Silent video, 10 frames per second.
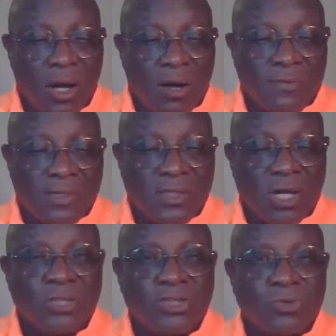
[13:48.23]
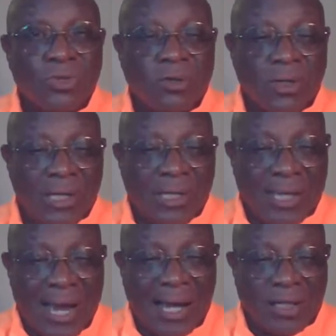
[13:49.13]
of Industrial
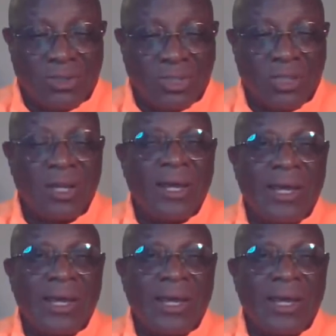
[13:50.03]
Ecology